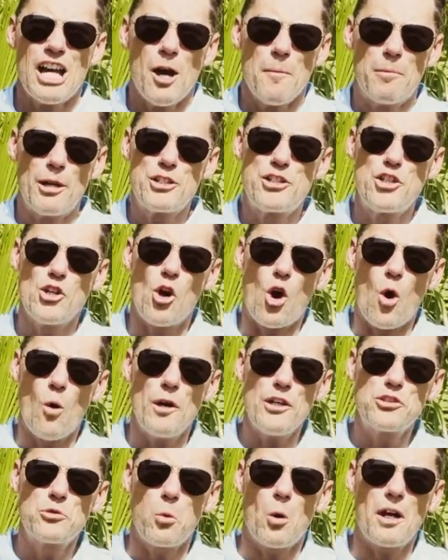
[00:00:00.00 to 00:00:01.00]
but you
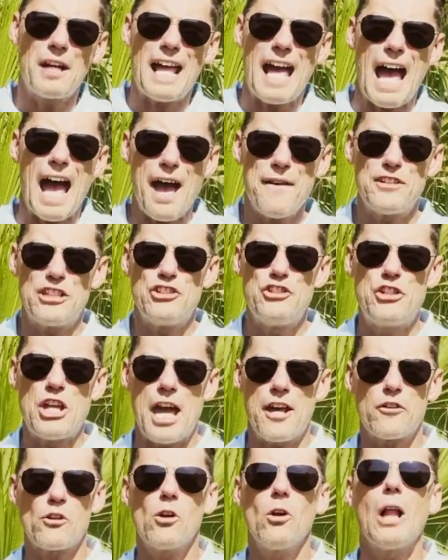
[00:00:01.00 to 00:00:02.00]
always want to have a
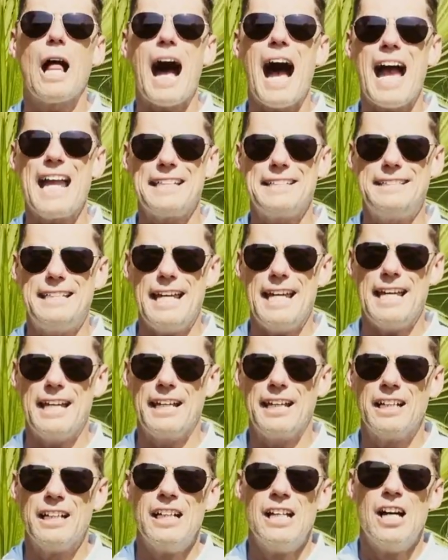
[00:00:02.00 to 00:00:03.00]
general
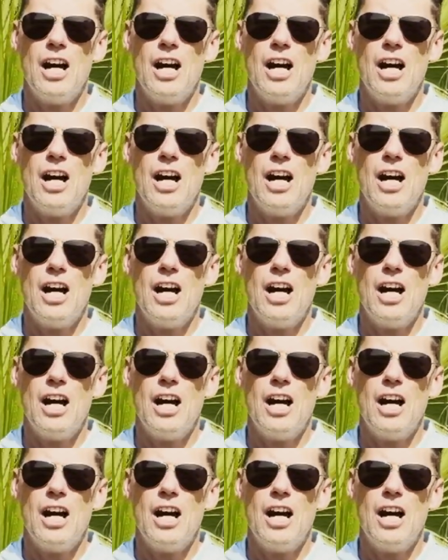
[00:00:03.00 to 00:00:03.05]
idea